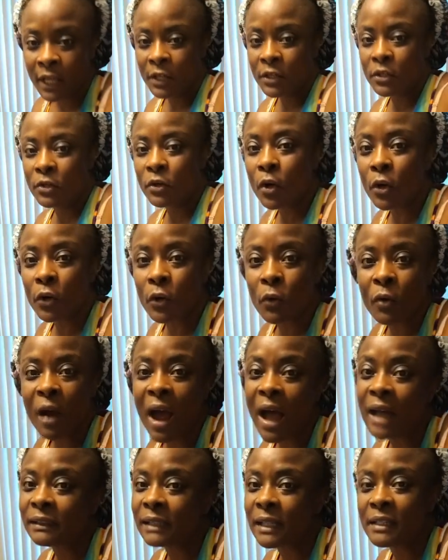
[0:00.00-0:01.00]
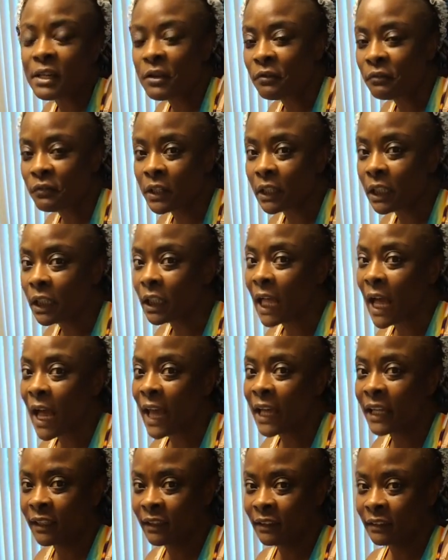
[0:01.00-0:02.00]
You go to Ross and they're feeling
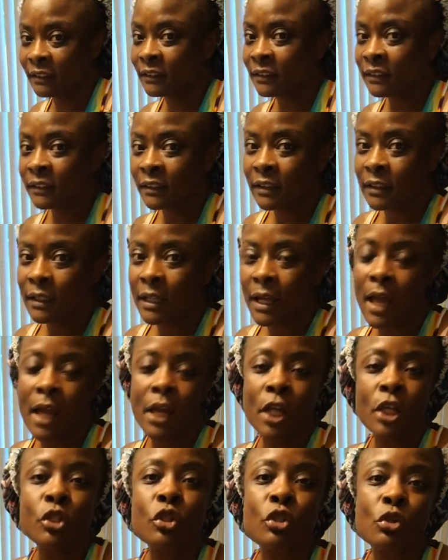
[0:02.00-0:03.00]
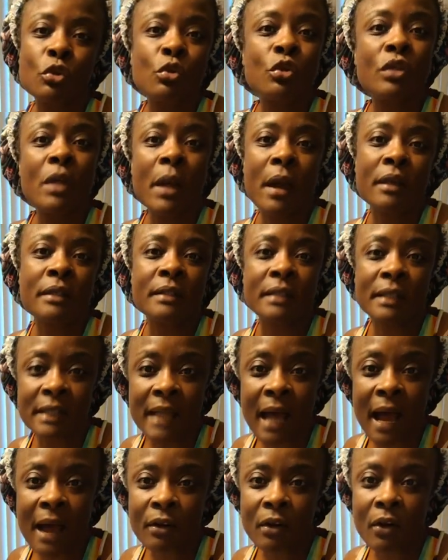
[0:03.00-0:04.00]
like any shoes there is a
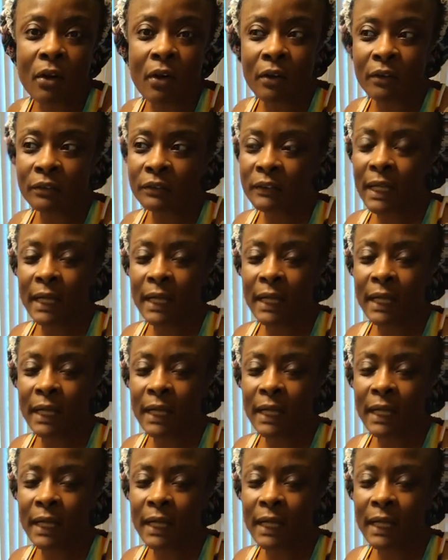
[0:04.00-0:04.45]
knockoff.